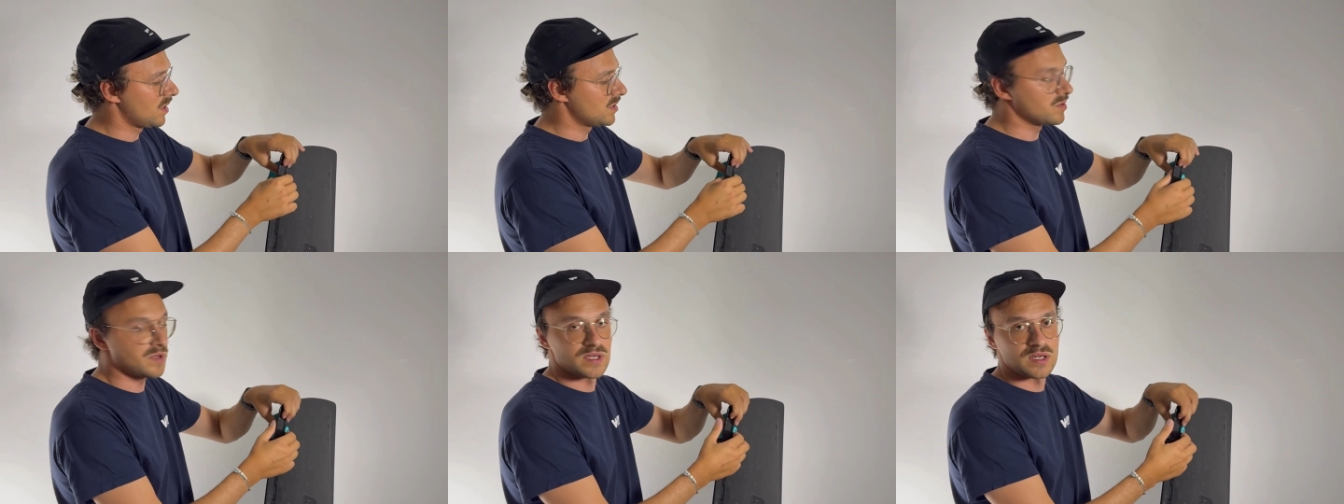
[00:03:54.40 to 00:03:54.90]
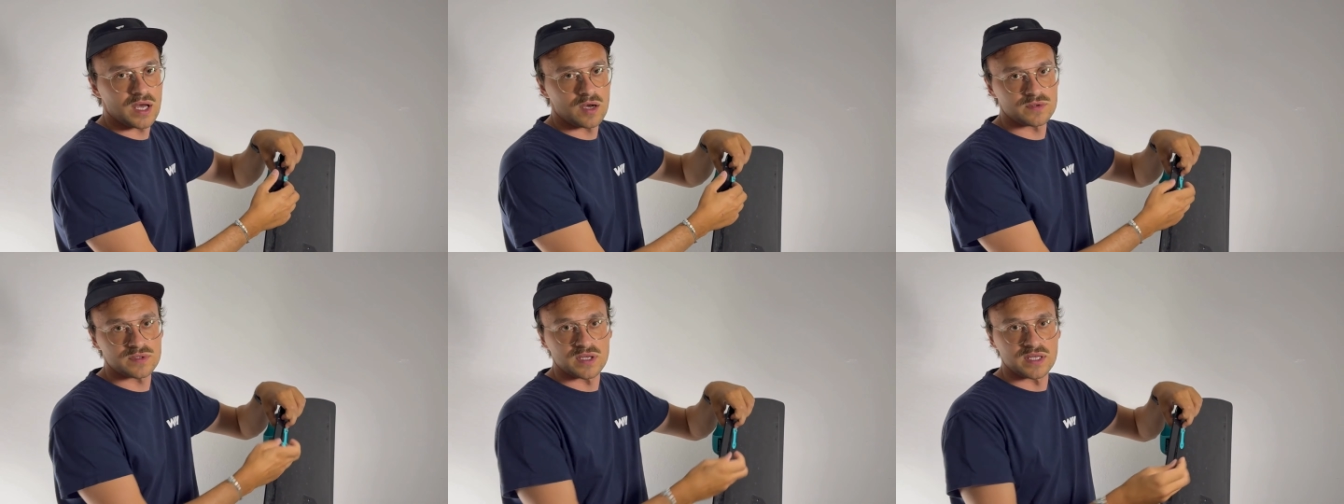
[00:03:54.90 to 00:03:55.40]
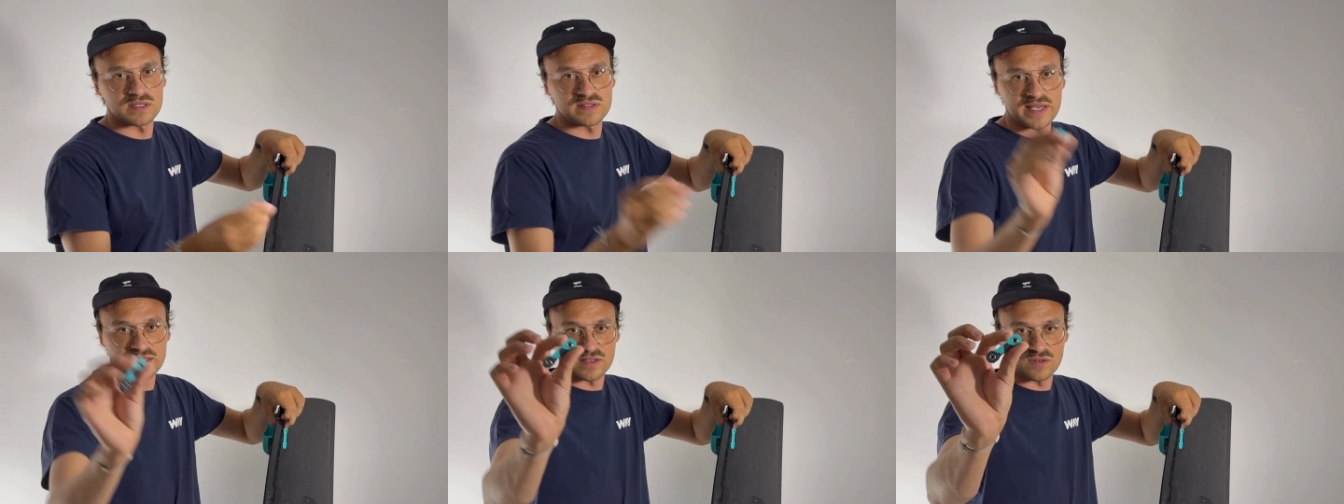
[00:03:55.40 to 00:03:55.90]
You can now
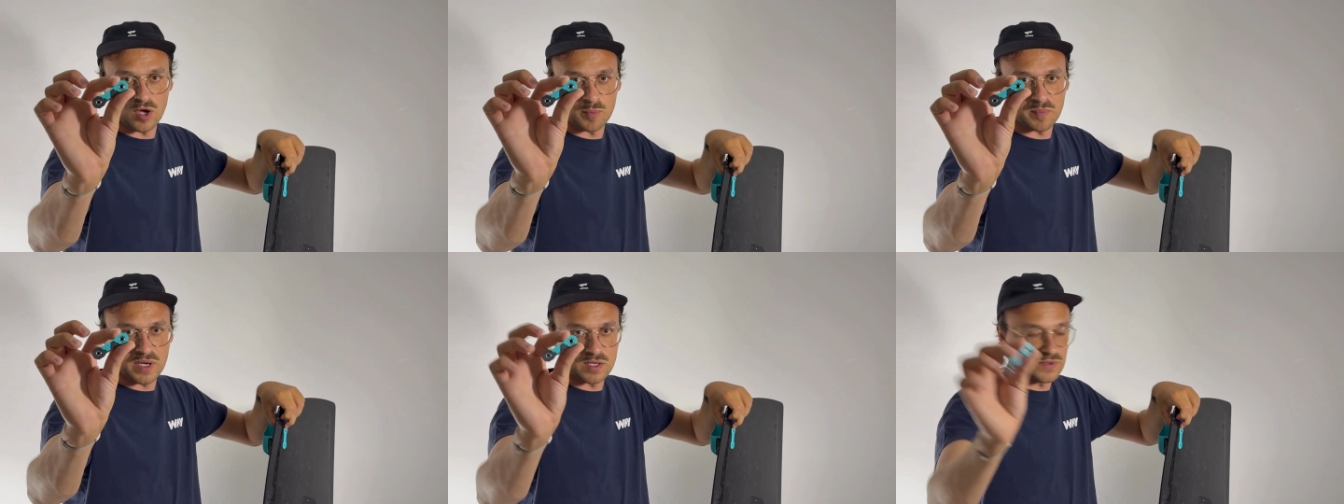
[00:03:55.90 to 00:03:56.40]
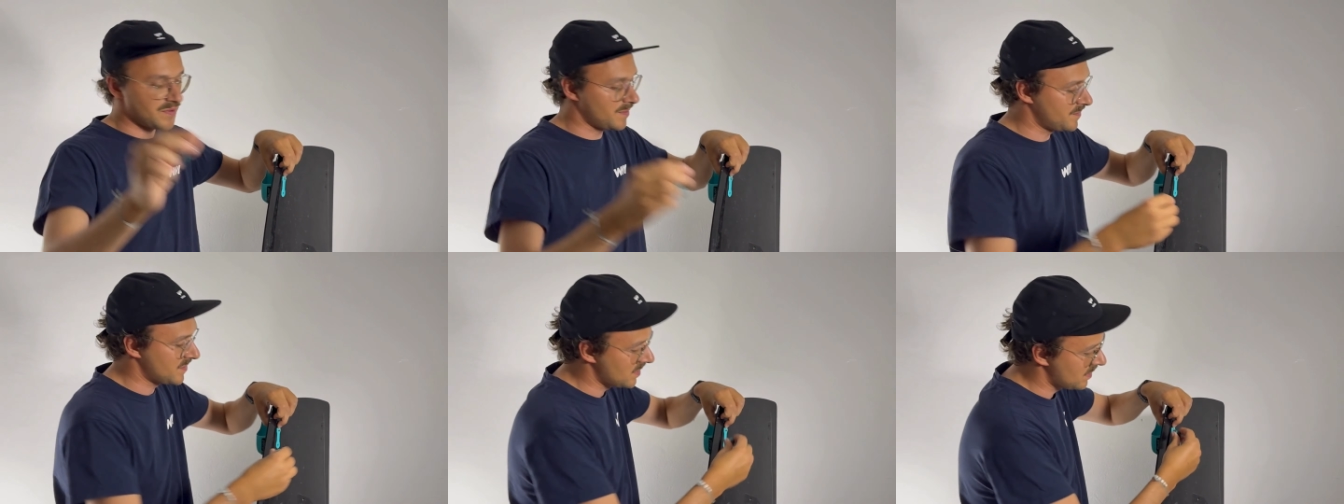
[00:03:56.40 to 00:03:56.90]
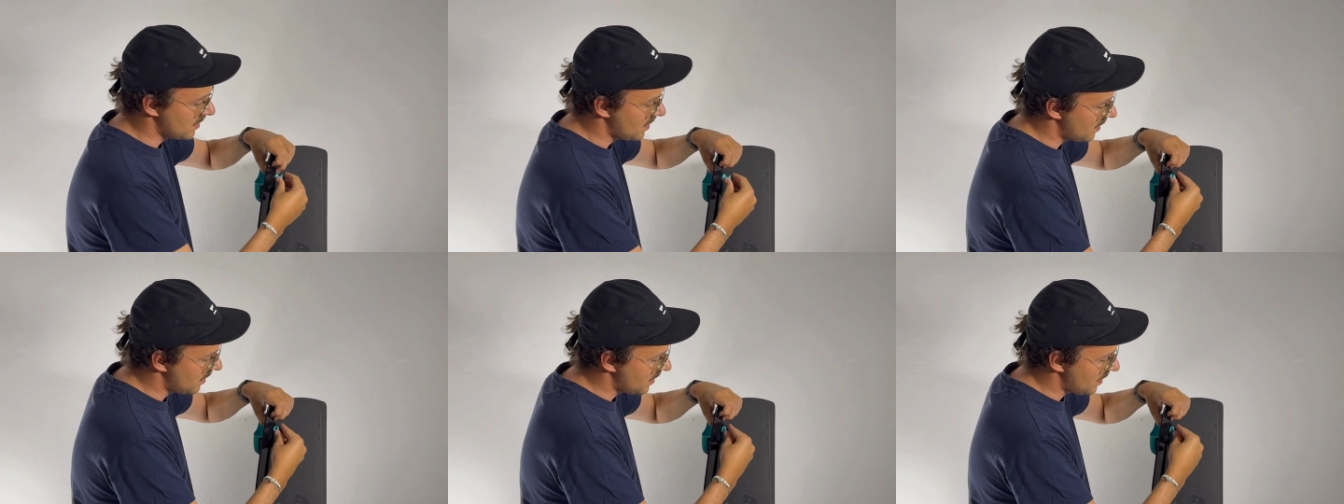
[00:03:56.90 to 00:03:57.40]
take the top mount
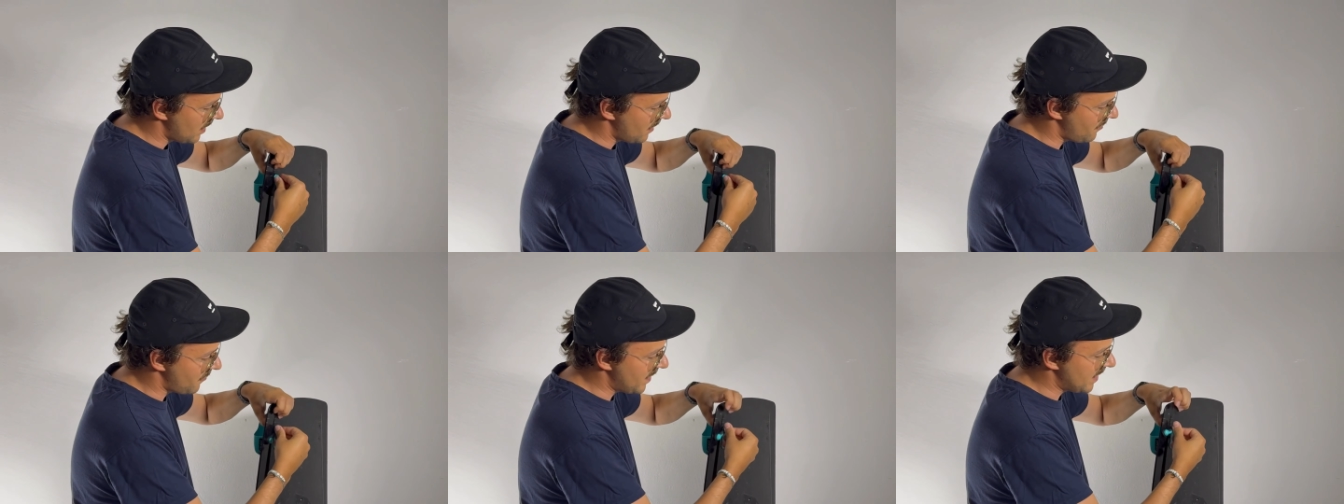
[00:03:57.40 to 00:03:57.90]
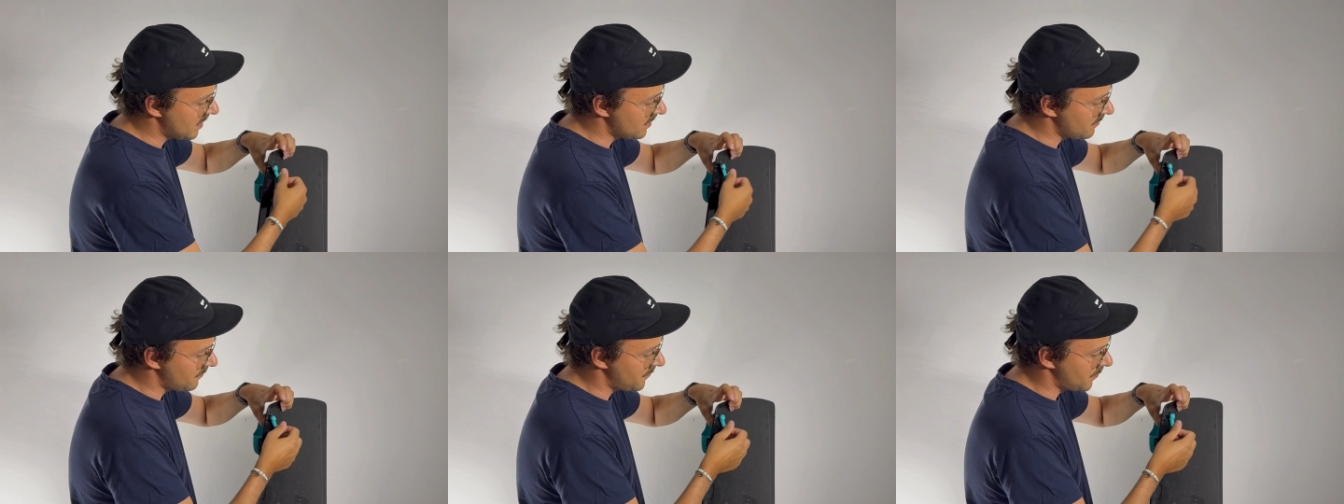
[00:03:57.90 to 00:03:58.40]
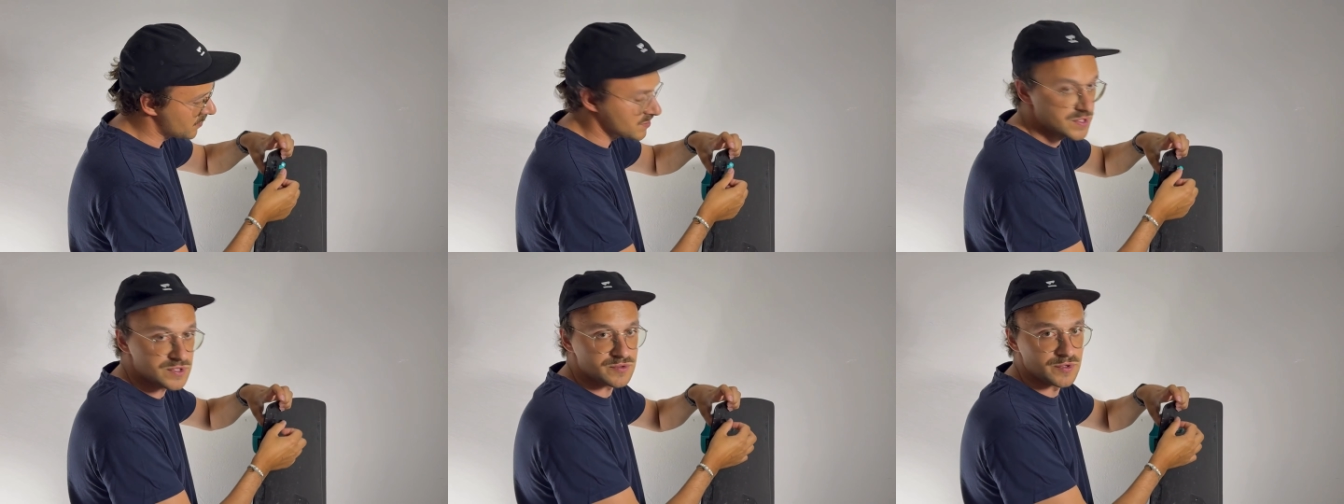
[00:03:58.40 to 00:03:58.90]
and thread in the
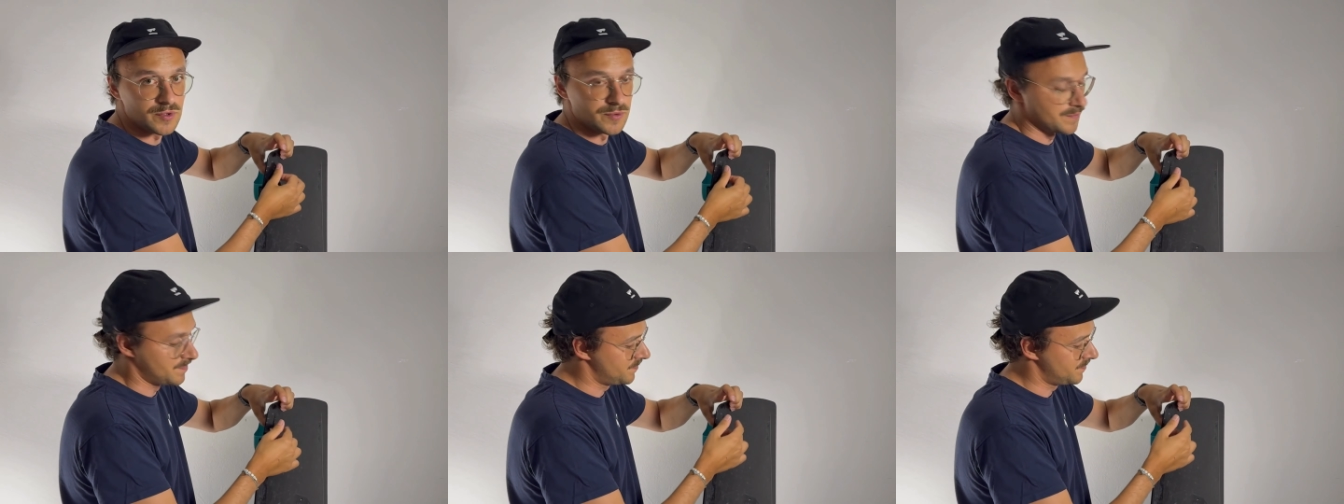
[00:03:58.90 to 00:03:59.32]
first screw.